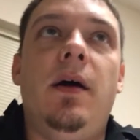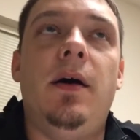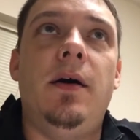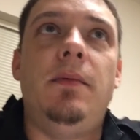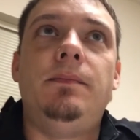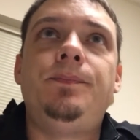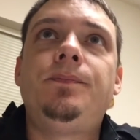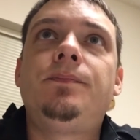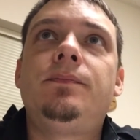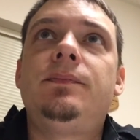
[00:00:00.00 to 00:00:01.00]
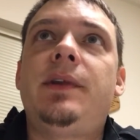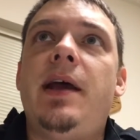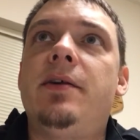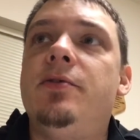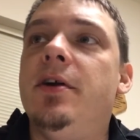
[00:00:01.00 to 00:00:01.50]
Um,
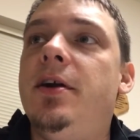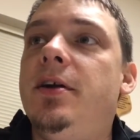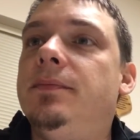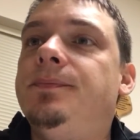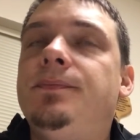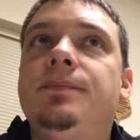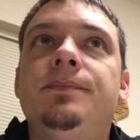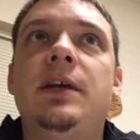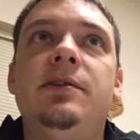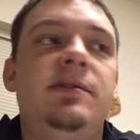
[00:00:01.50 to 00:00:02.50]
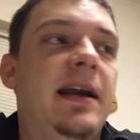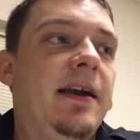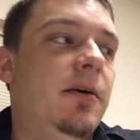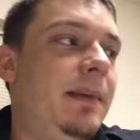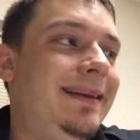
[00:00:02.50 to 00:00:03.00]
take a drink, set
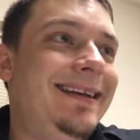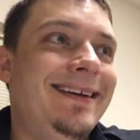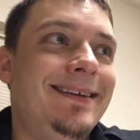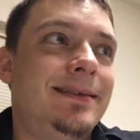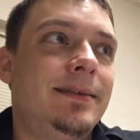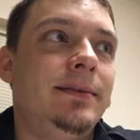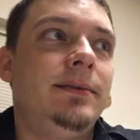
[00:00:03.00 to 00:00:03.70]
it on my desk,